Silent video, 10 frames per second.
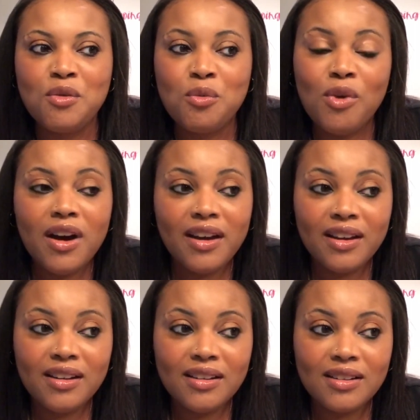
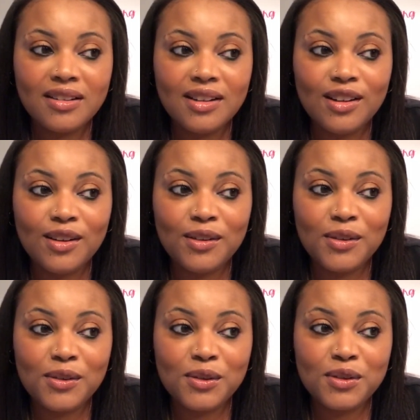one,
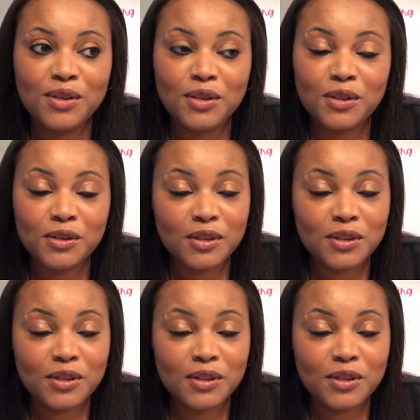they're